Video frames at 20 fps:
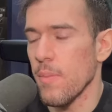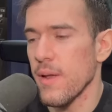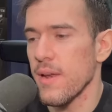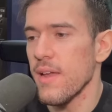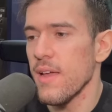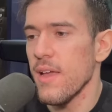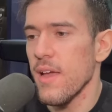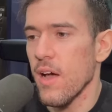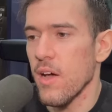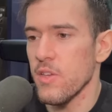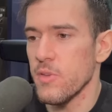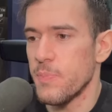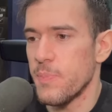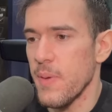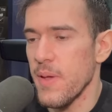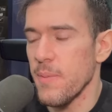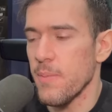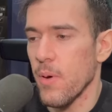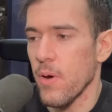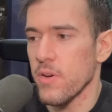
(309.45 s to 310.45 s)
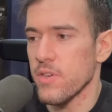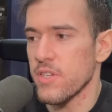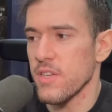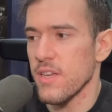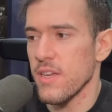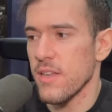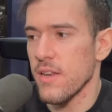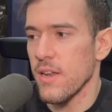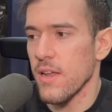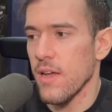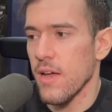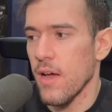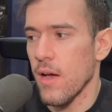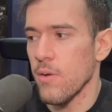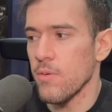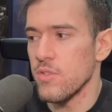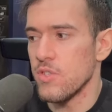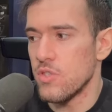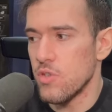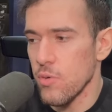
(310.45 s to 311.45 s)
But I was beatboxing and
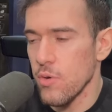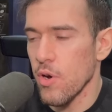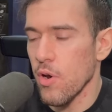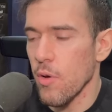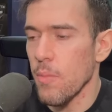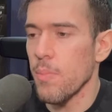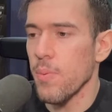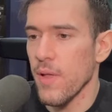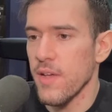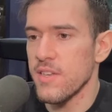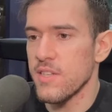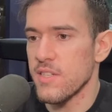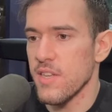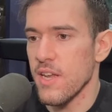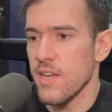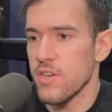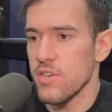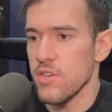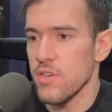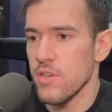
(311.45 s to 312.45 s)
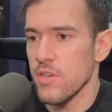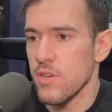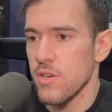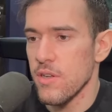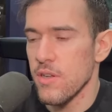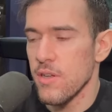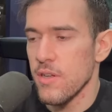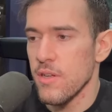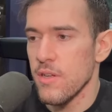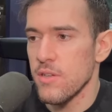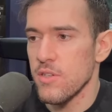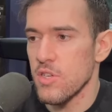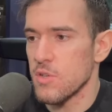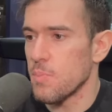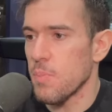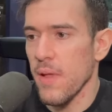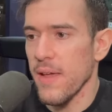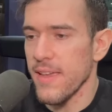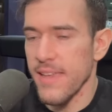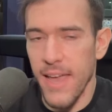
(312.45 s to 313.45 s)
I was doing it on PlayStation,
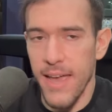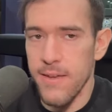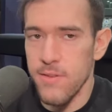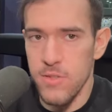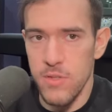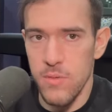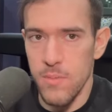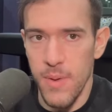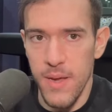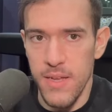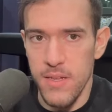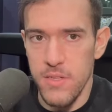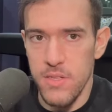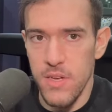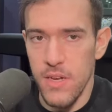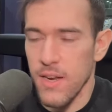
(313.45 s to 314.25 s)
just playing games with mates.